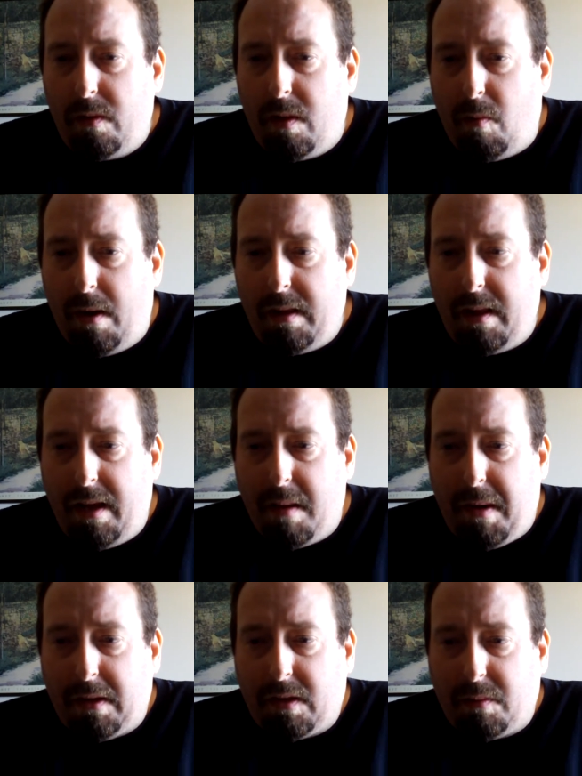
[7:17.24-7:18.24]
the one thing
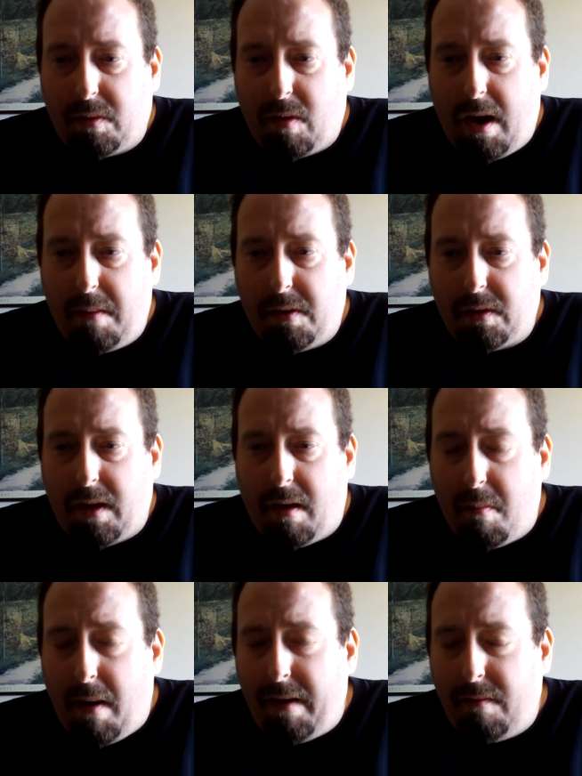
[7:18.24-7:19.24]
about subscribers
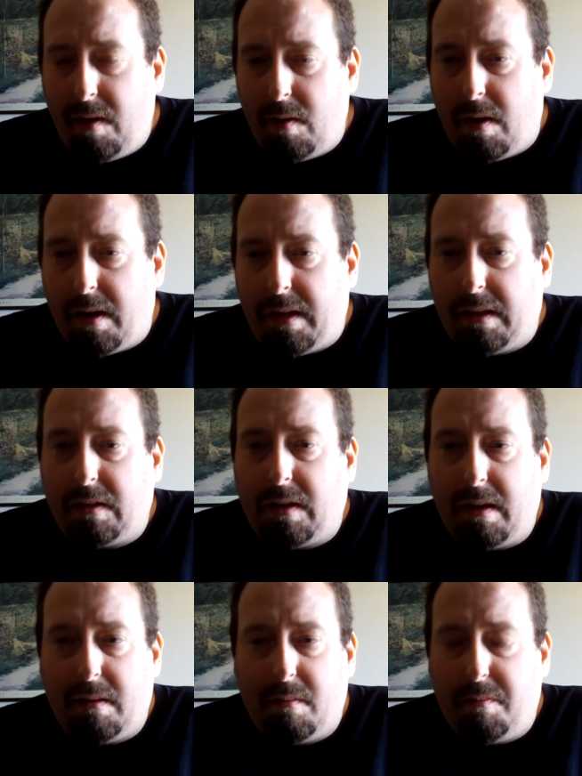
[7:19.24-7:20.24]
now, my view on this,
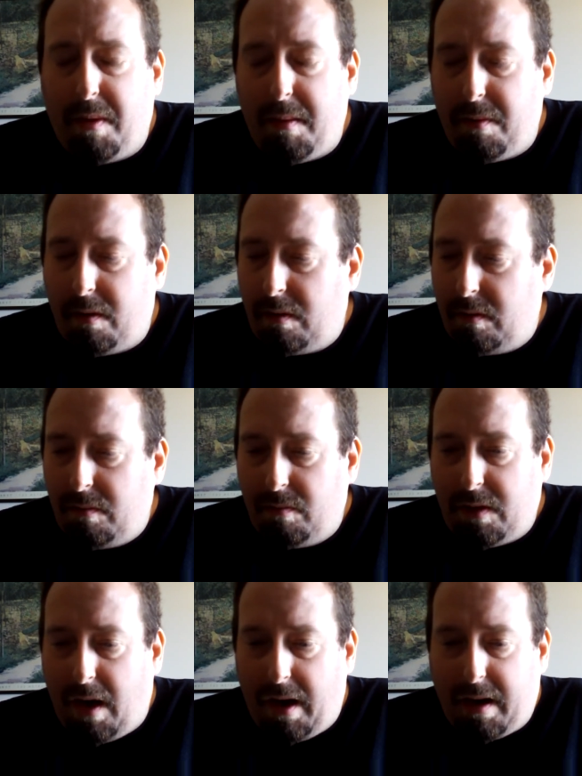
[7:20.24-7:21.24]
and people
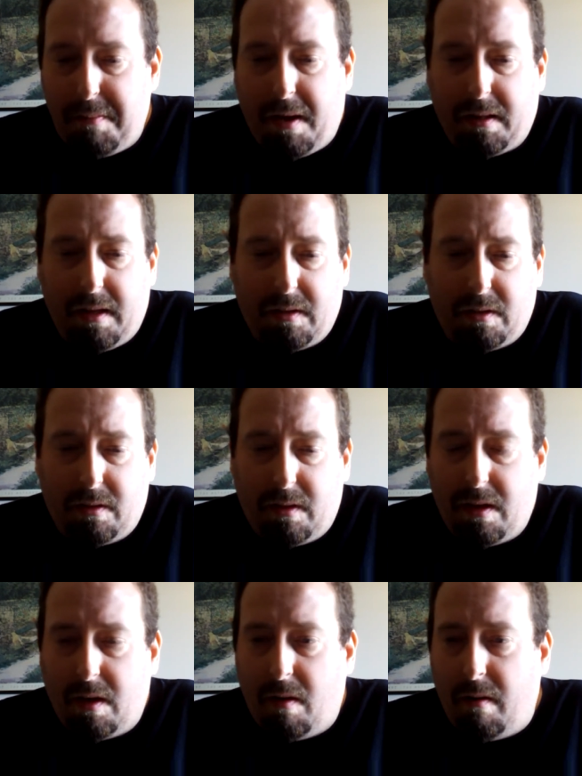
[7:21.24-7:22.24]
talk about this,
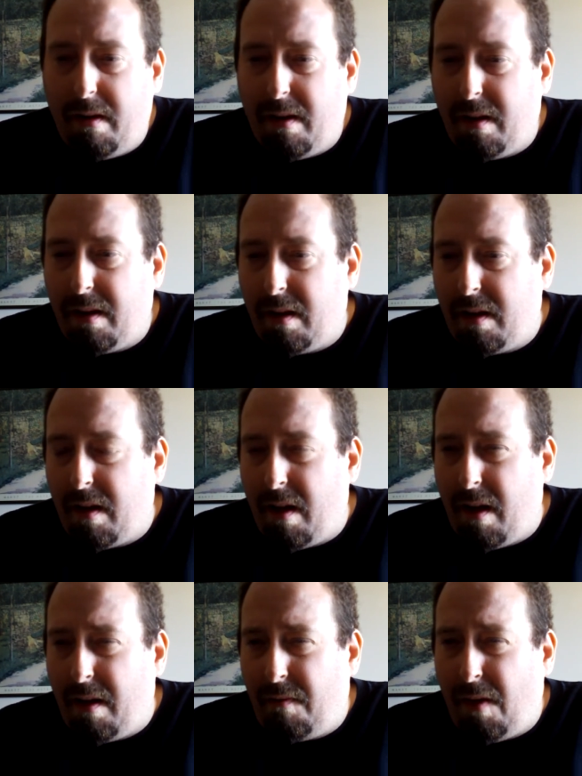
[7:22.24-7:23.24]

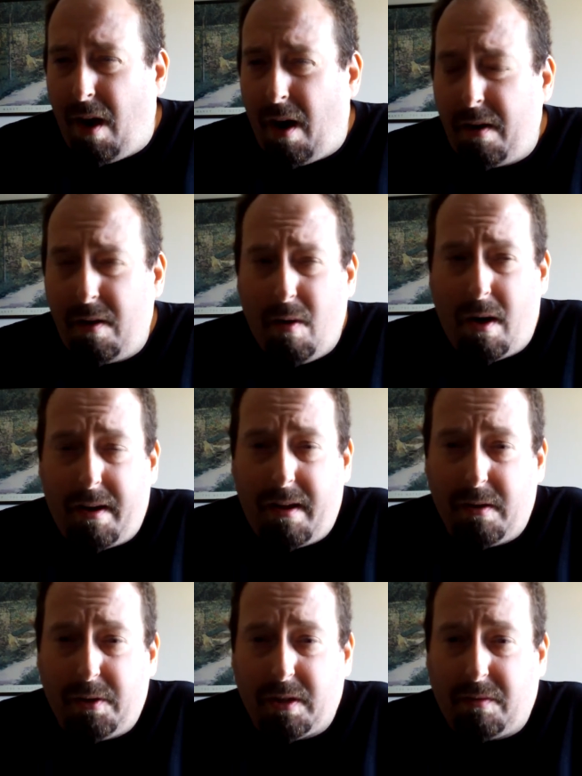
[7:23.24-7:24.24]
if are you on
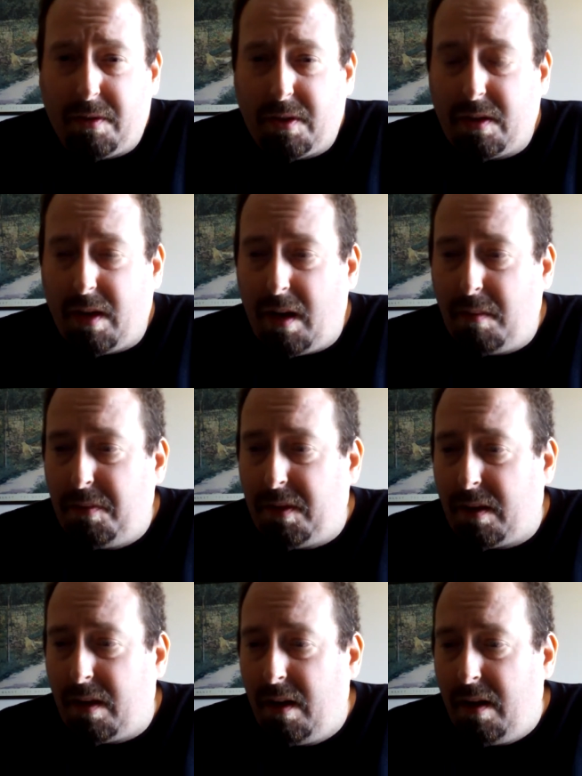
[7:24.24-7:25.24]
here just for
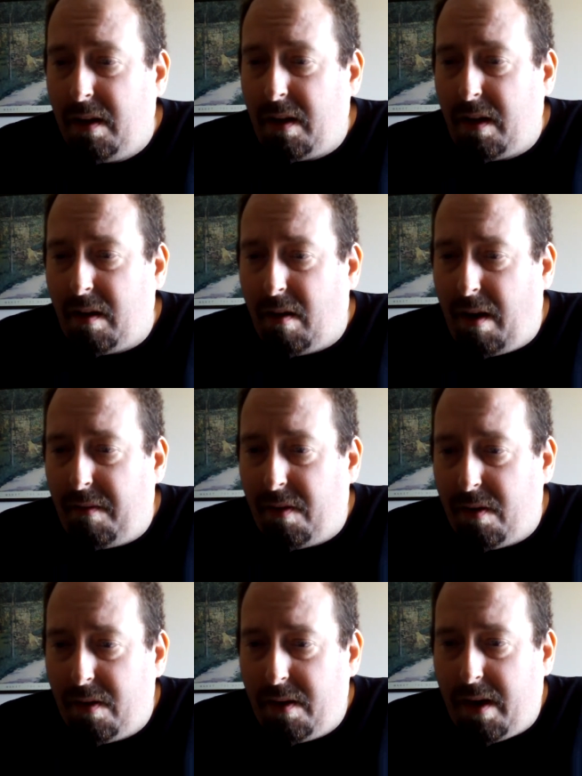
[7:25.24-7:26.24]
subs, and I've
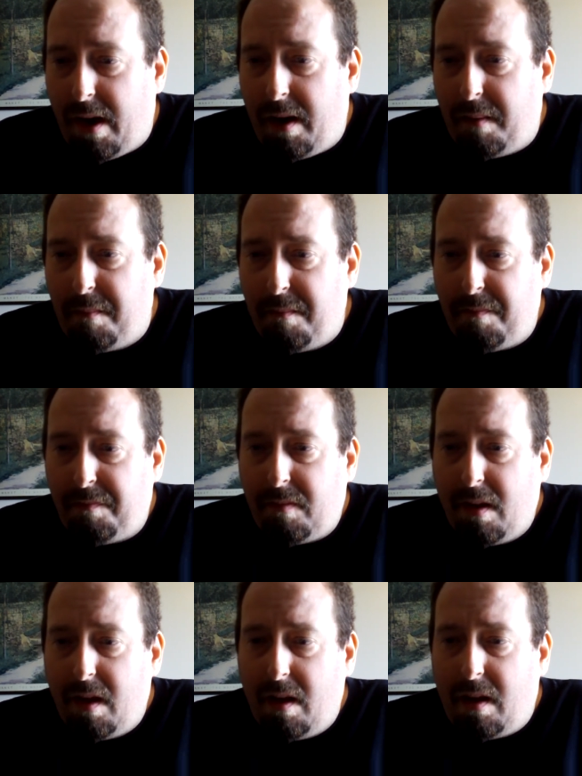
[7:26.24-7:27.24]
heard
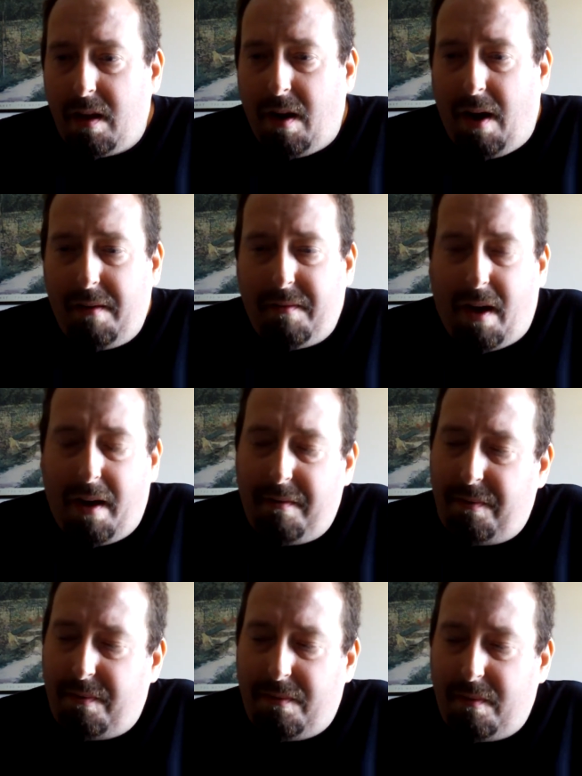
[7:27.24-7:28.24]

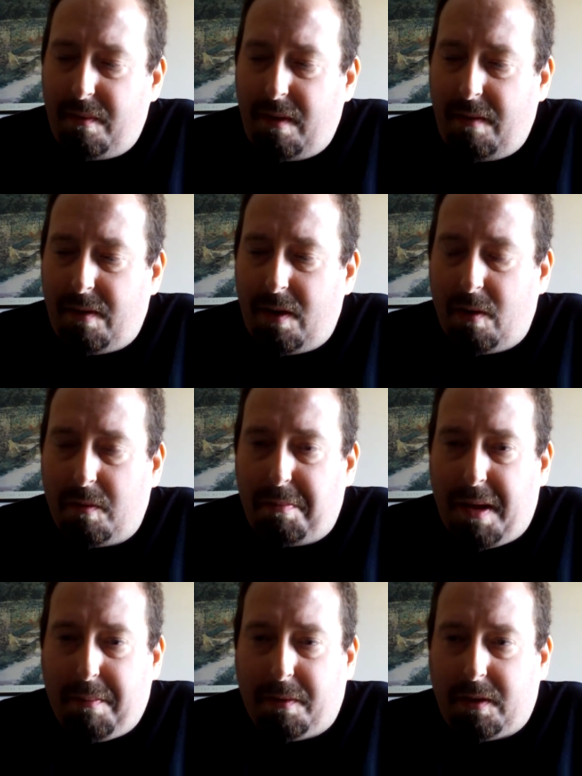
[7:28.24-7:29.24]
I've even known
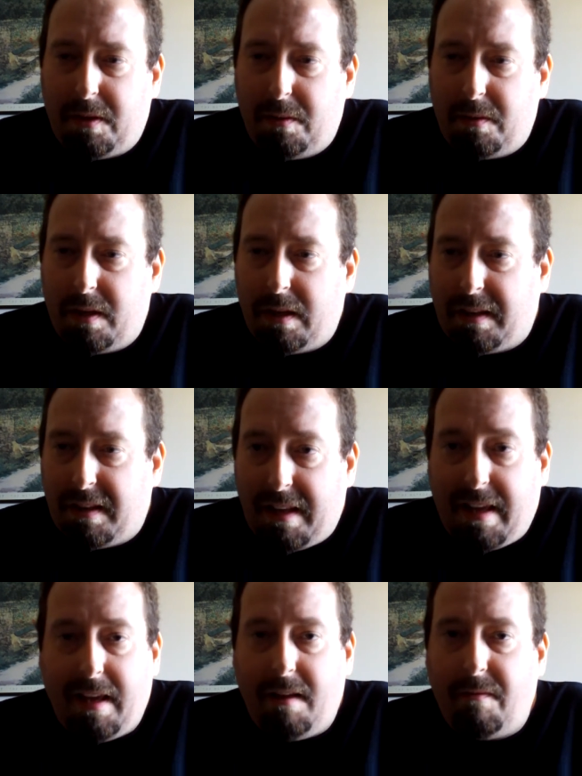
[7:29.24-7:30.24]
people to
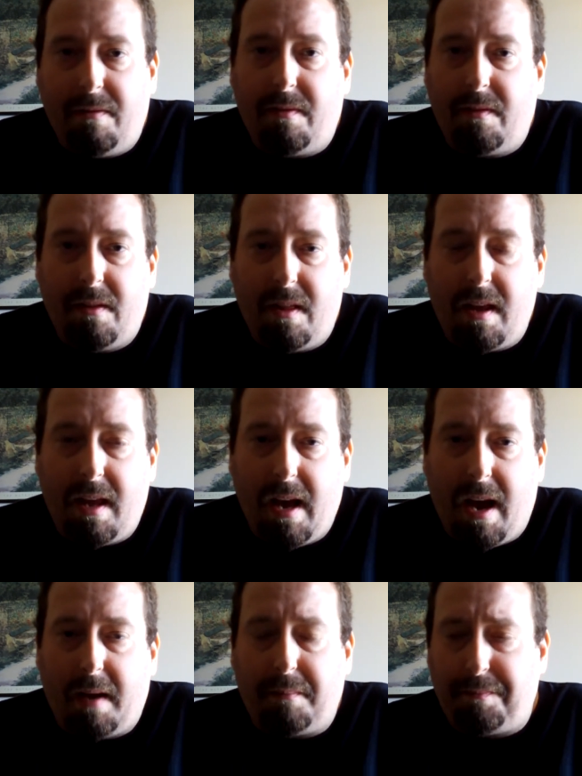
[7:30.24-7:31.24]
leave
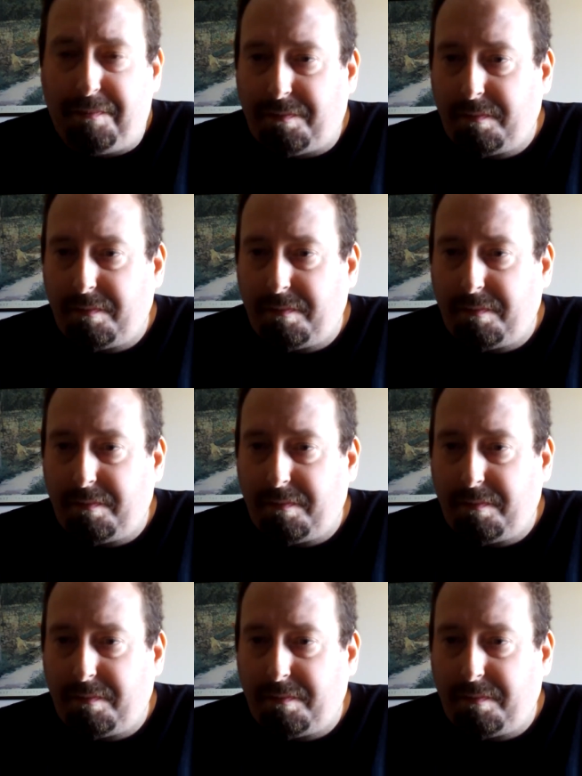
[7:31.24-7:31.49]
the